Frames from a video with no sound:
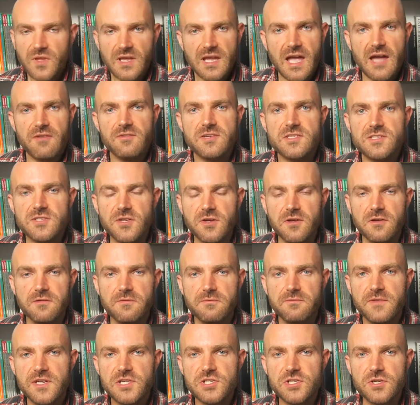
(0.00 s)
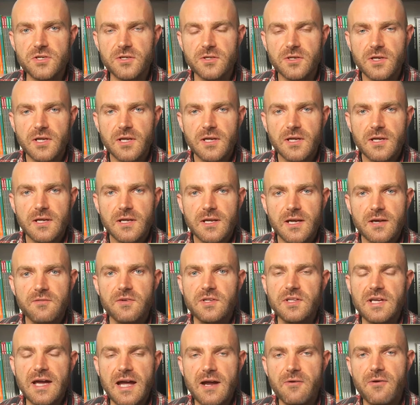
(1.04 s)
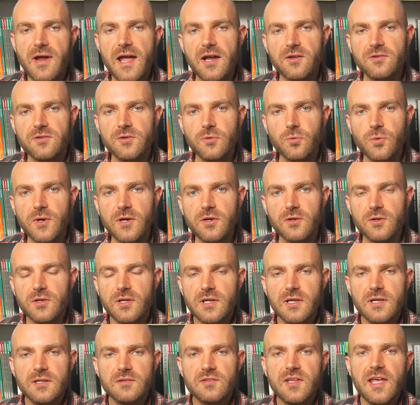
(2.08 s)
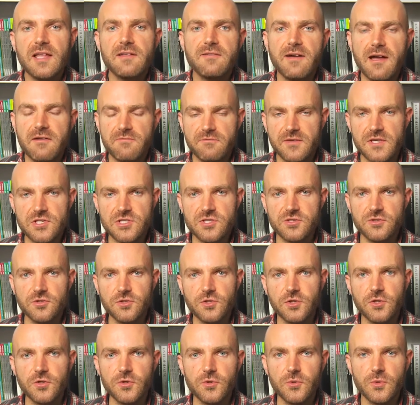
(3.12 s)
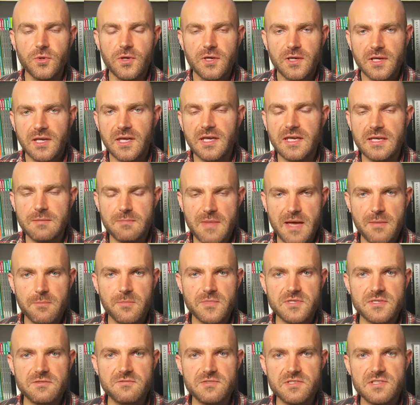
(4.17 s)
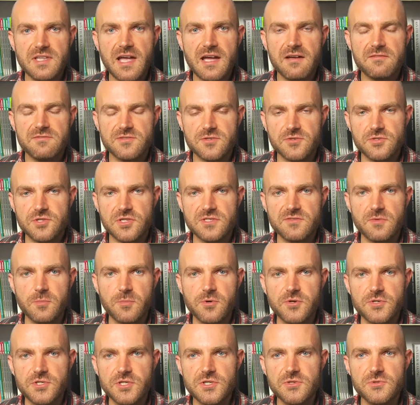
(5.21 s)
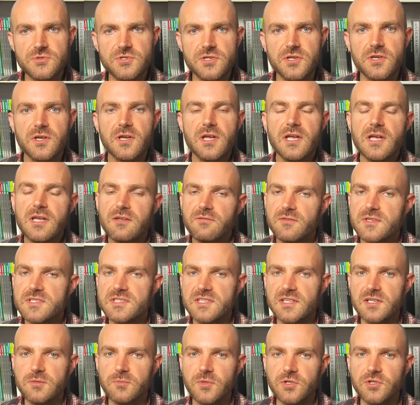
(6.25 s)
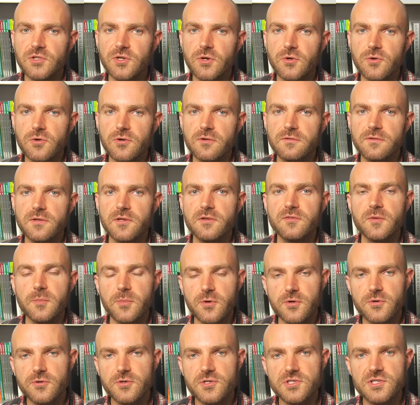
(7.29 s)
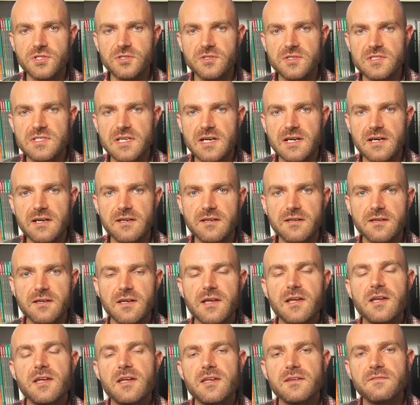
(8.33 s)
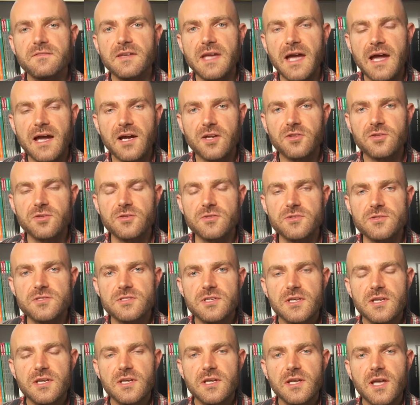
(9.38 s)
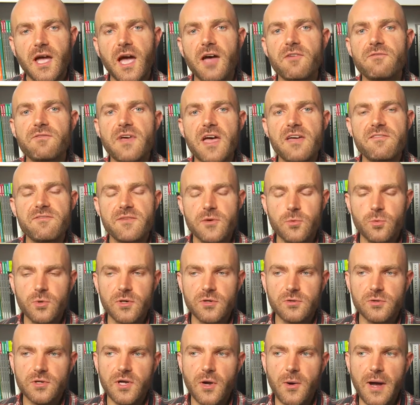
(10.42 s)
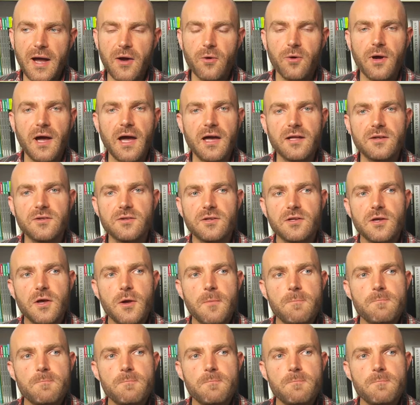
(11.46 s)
have a certain vision, and the director will tell that vision to key members of staff, such as the producer, the cinematographer, the production designer, the actors, and then they will go out and,